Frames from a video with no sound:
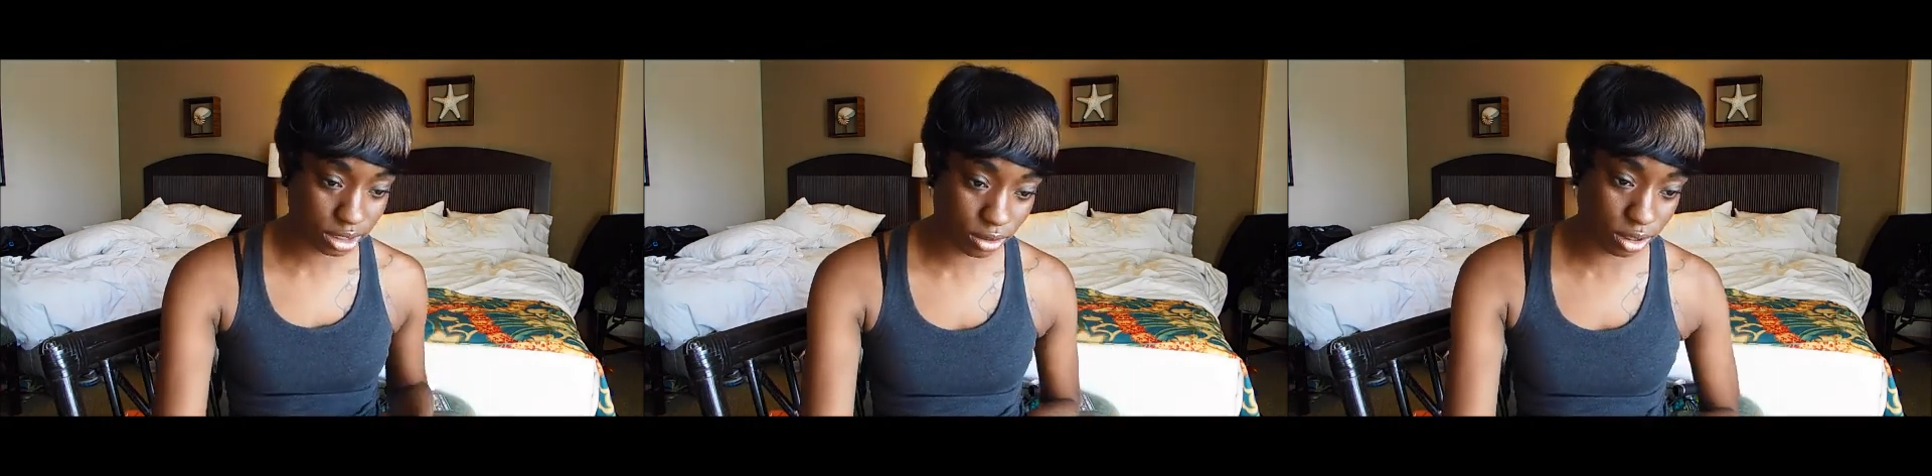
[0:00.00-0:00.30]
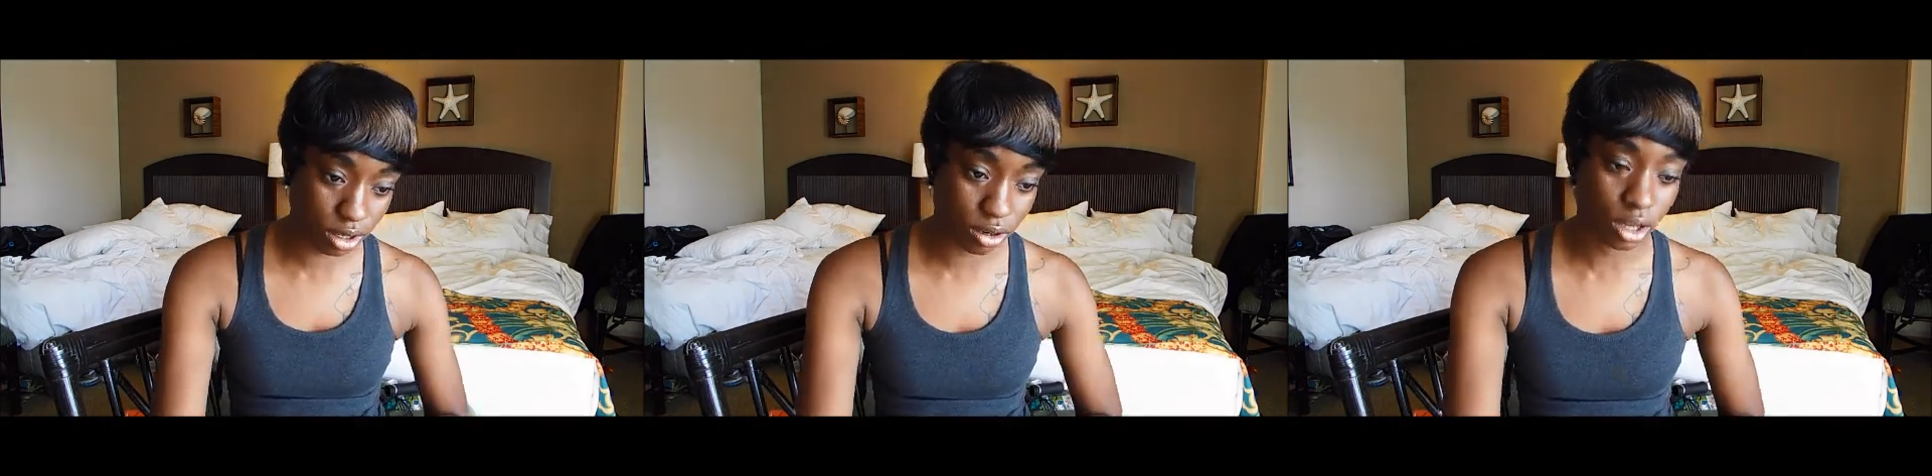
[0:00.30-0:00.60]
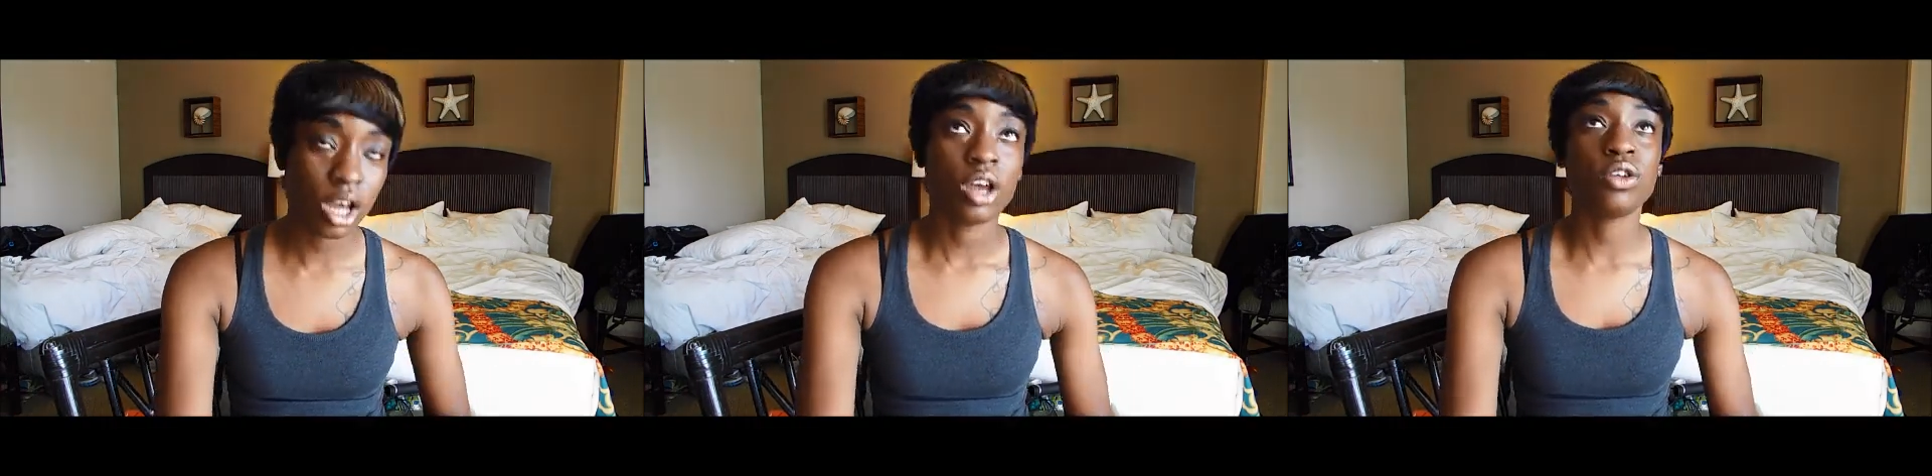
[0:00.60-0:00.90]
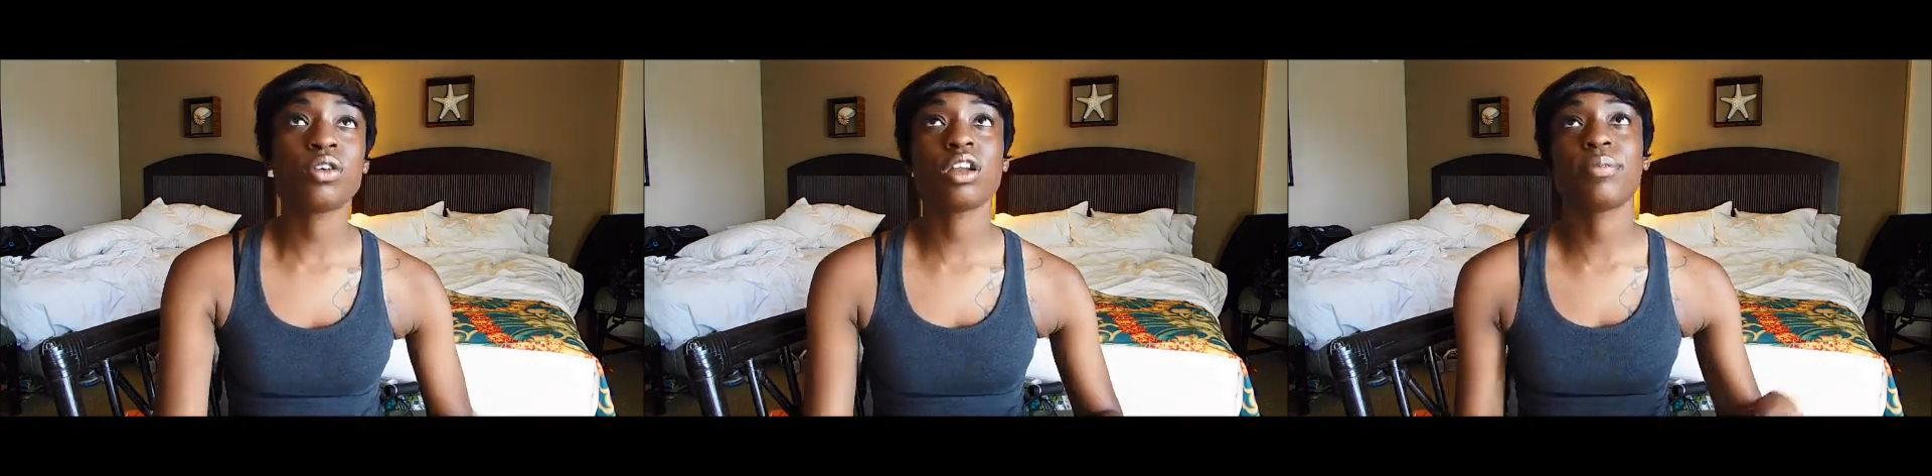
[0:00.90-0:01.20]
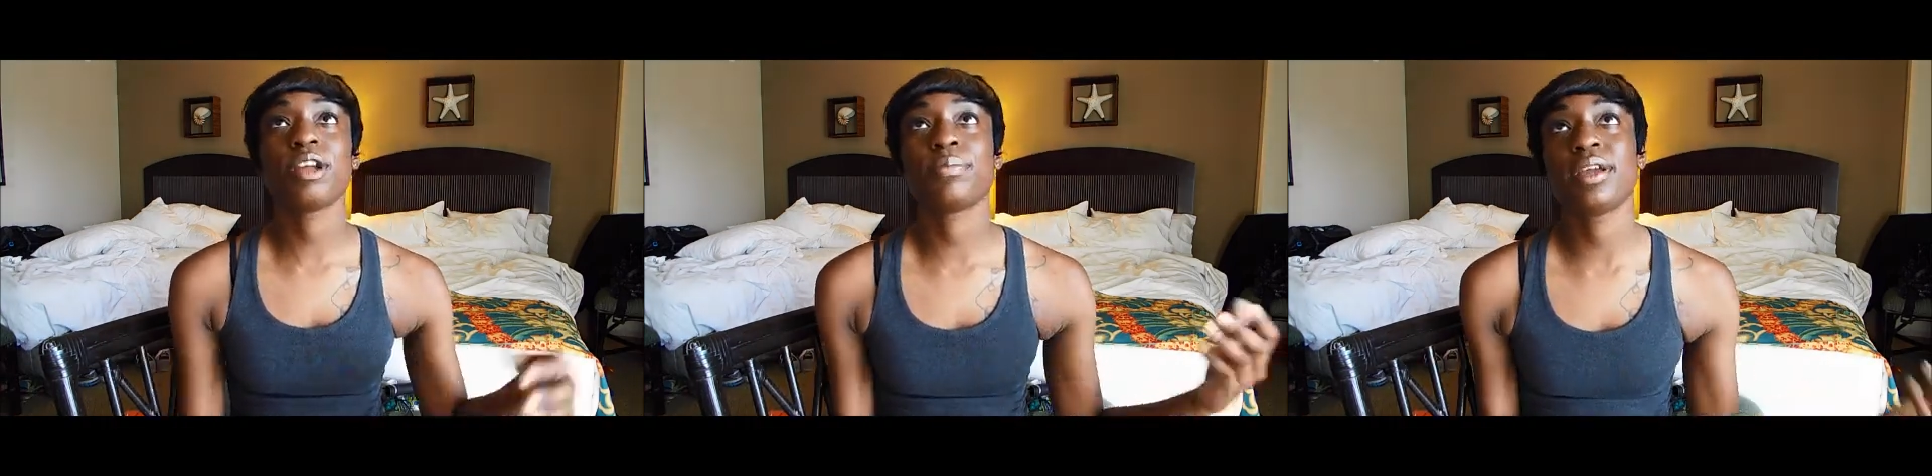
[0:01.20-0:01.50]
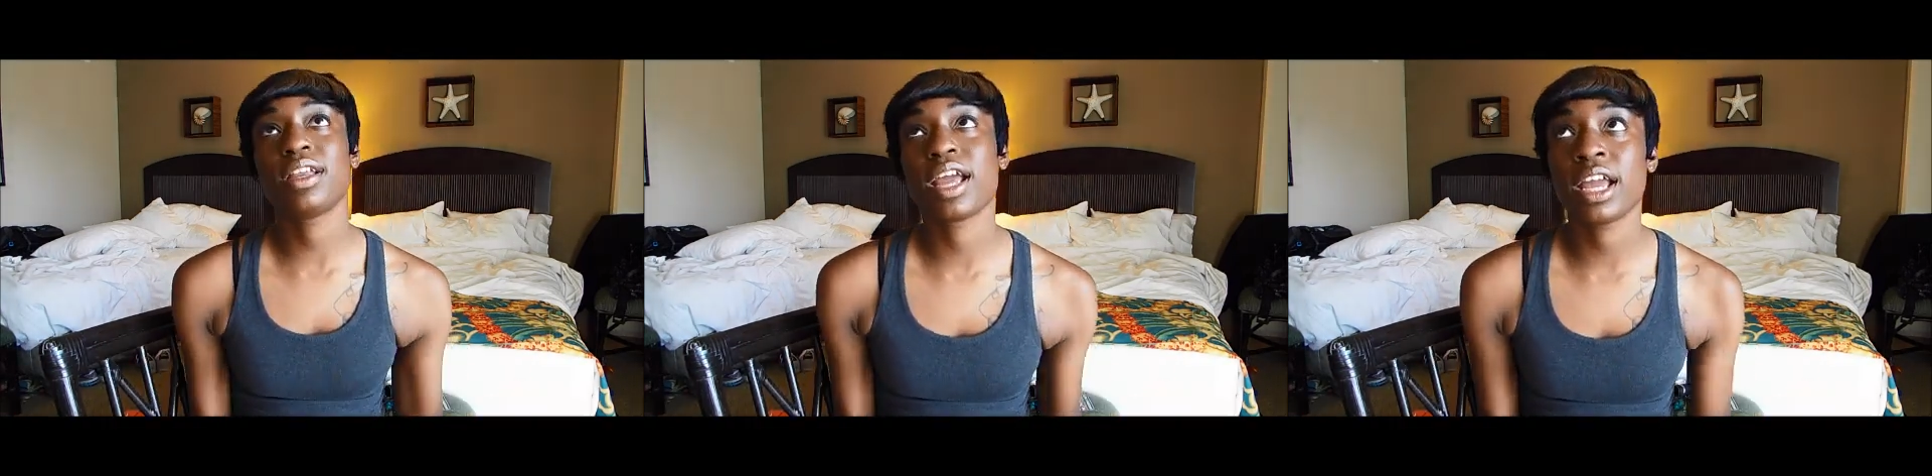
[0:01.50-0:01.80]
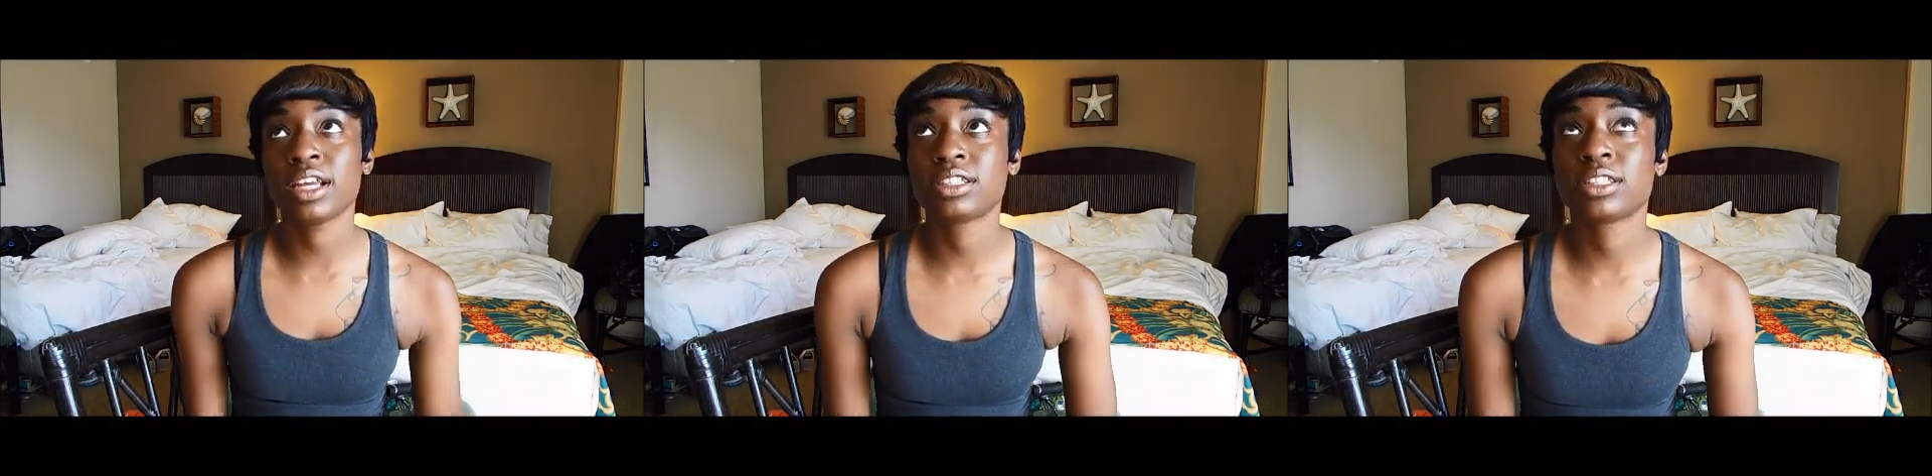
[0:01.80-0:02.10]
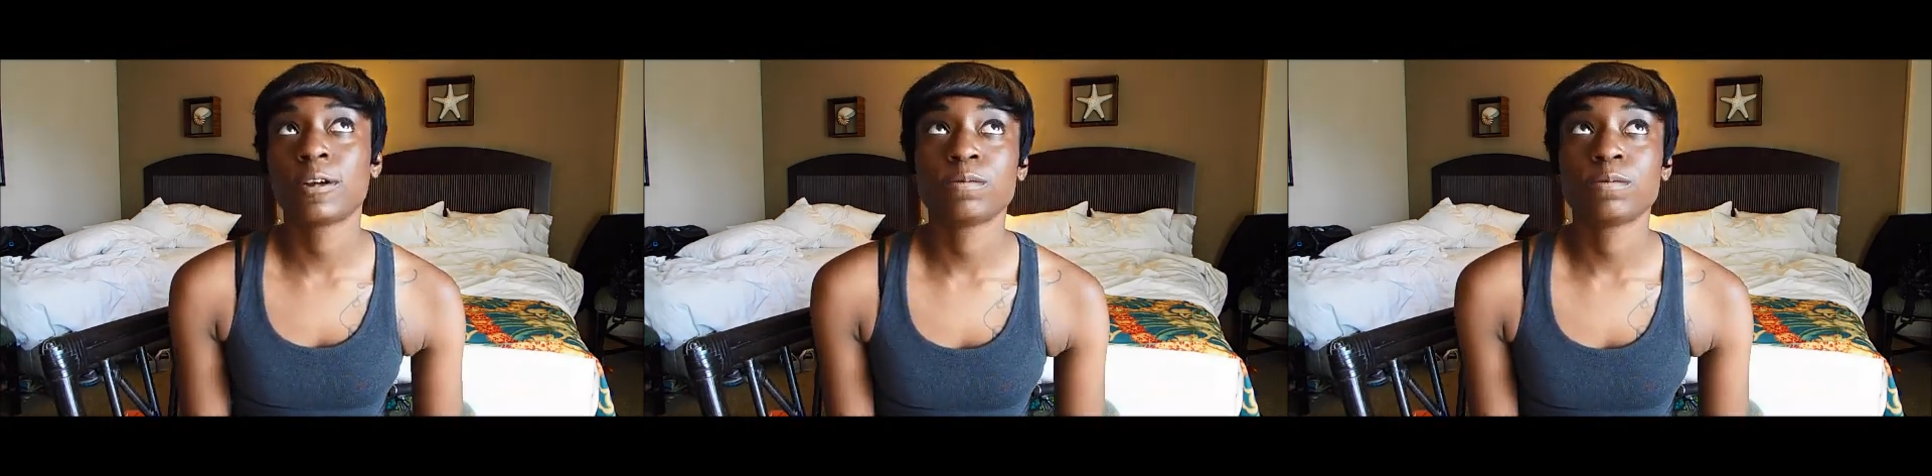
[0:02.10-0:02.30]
gonna go. You're gonna be in P days.